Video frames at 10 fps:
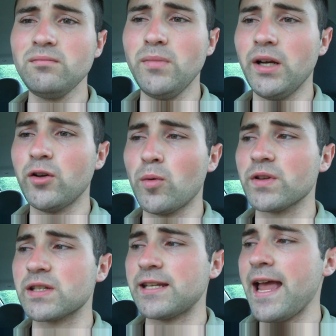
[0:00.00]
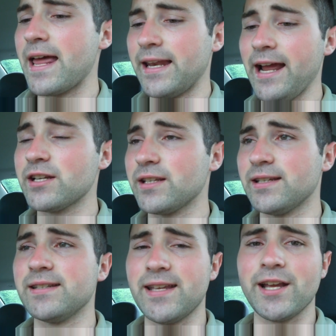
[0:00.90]
But a normal sedan, and I actually
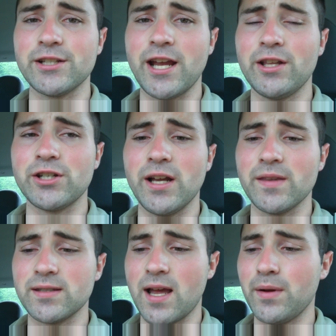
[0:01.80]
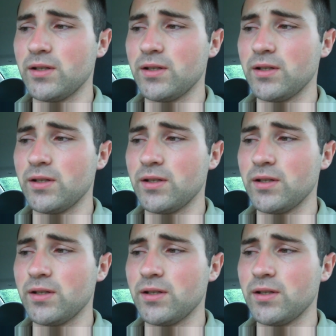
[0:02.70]
didn't take a Challenger out this time,